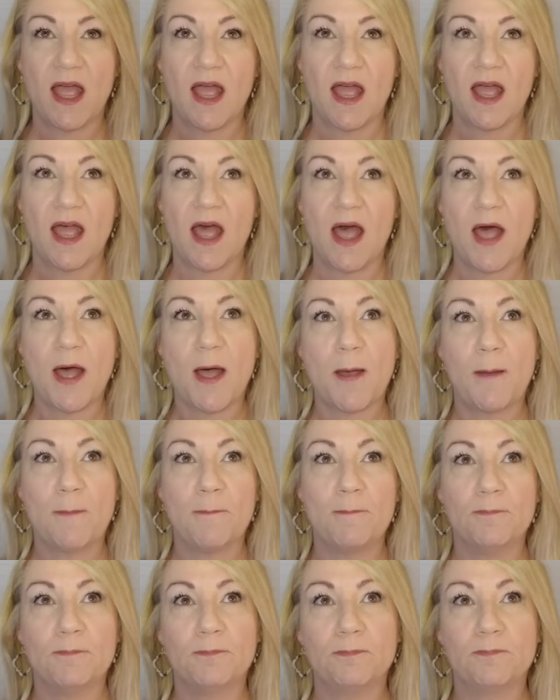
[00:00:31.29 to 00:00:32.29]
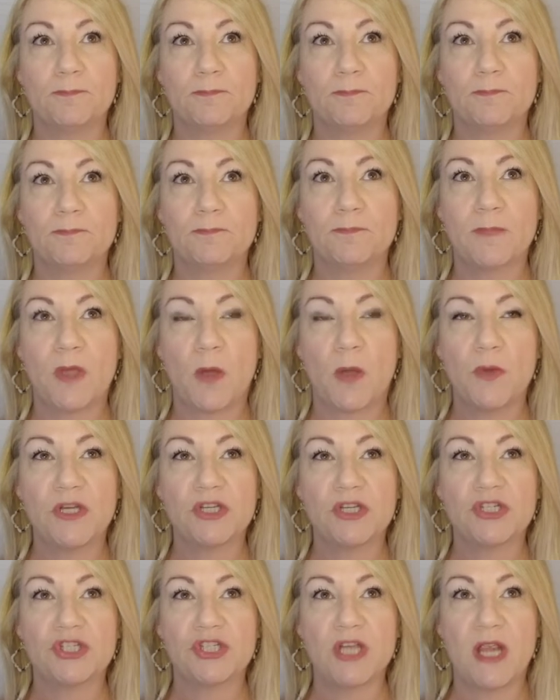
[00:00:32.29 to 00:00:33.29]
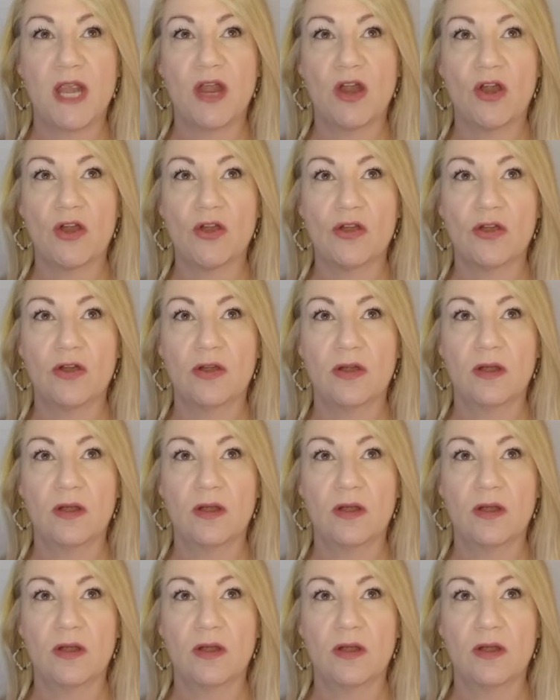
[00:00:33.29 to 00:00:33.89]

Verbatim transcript: Um, I want to share